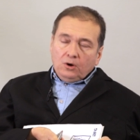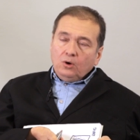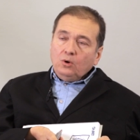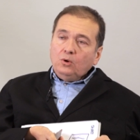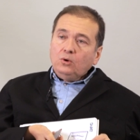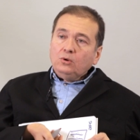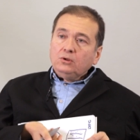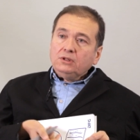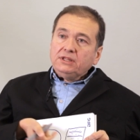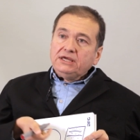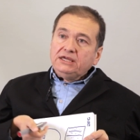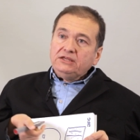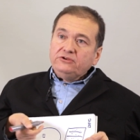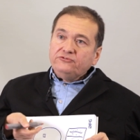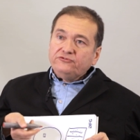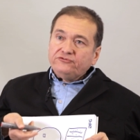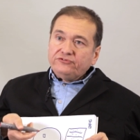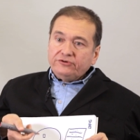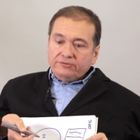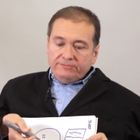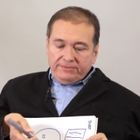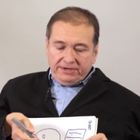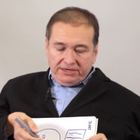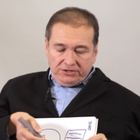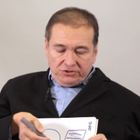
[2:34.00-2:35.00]
All
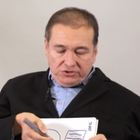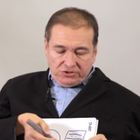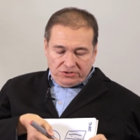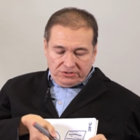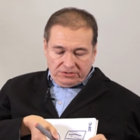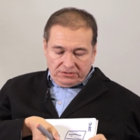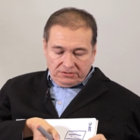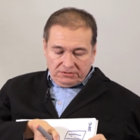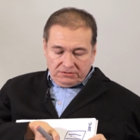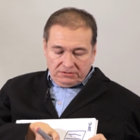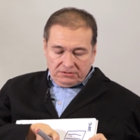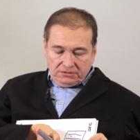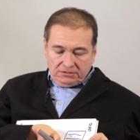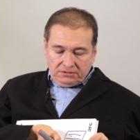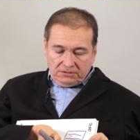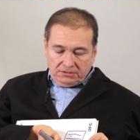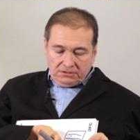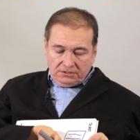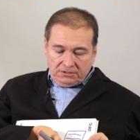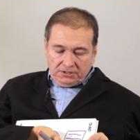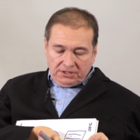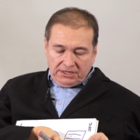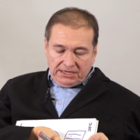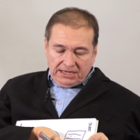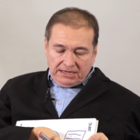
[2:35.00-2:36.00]
information
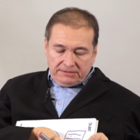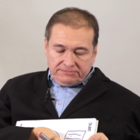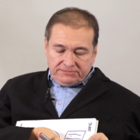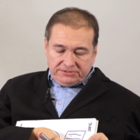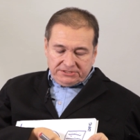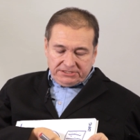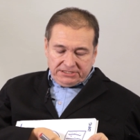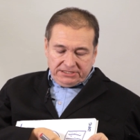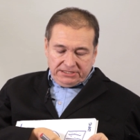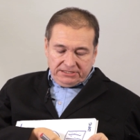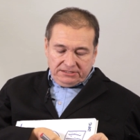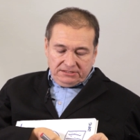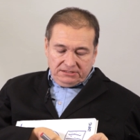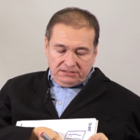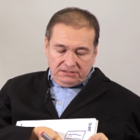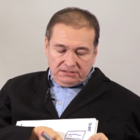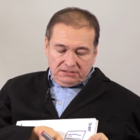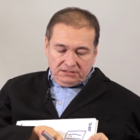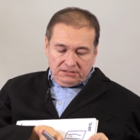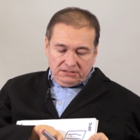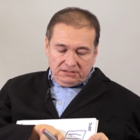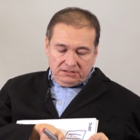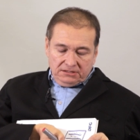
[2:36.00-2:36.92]
comes in